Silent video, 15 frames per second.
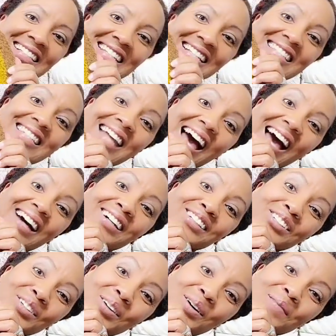this not
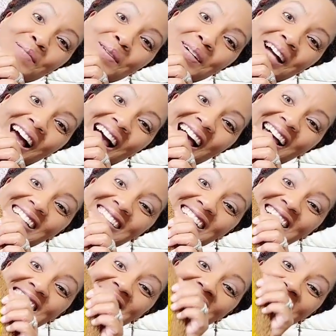adorable, guys?
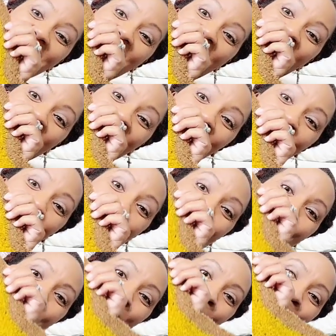Is it not
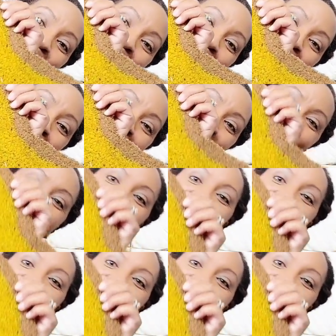adorable?